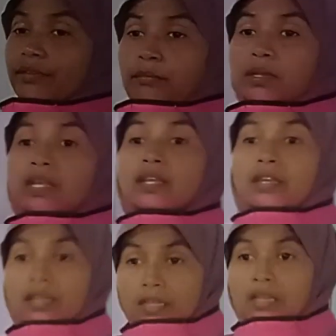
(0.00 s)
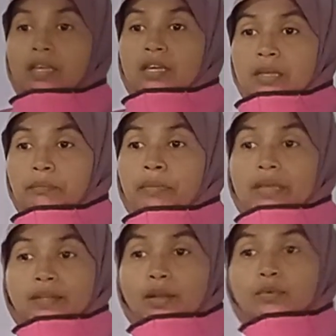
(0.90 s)
family
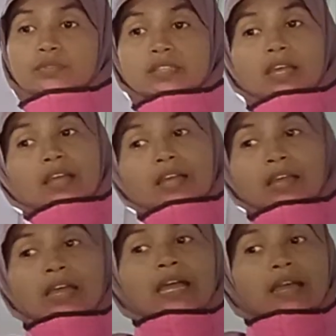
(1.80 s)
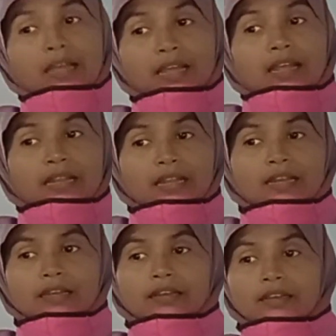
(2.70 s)
backgrounds are
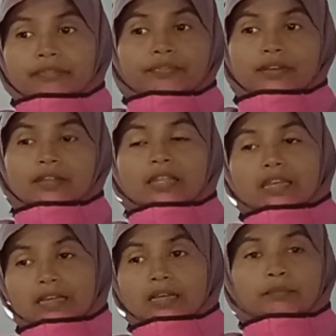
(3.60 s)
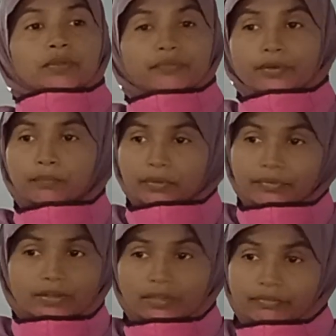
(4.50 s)
different. They are coming from
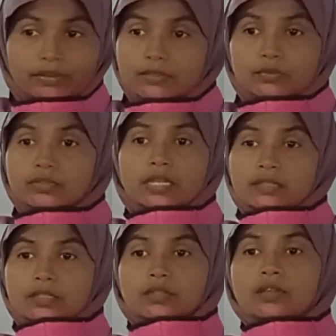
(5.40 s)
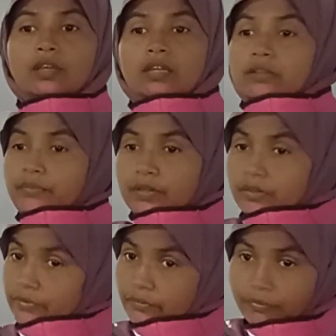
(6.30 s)
different society,
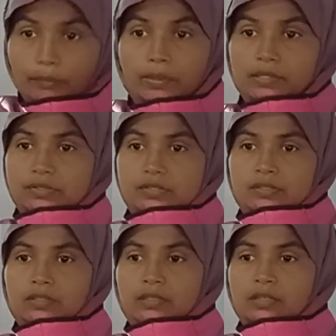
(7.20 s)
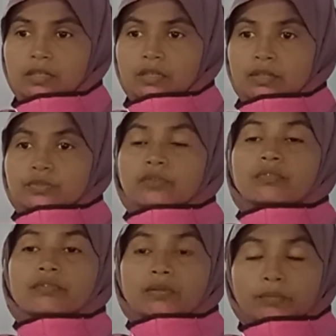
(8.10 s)
different families. So we will